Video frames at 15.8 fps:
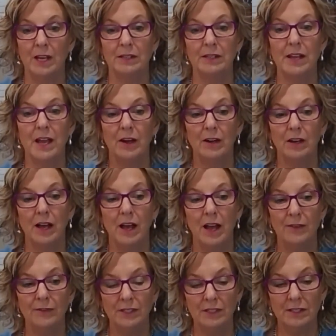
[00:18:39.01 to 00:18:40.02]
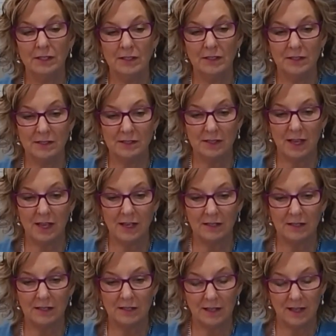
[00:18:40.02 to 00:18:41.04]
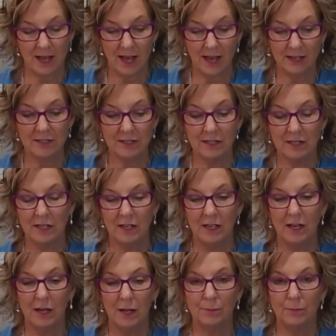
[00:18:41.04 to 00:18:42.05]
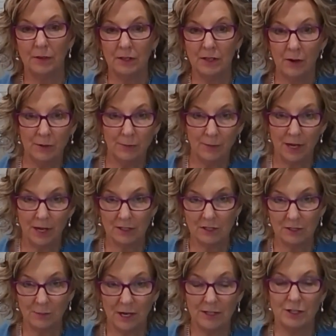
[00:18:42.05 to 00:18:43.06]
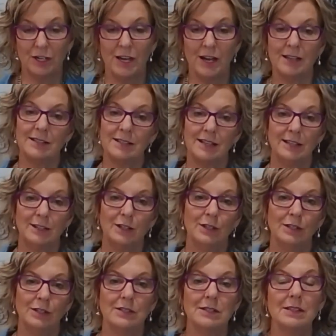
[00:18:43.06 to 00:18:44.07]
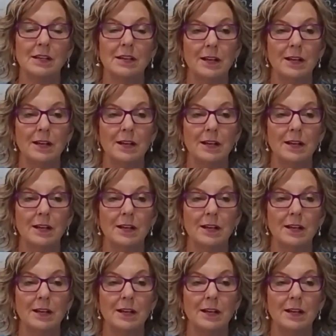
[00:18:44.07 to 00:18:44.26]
Now, having said that, going back to my GIC use,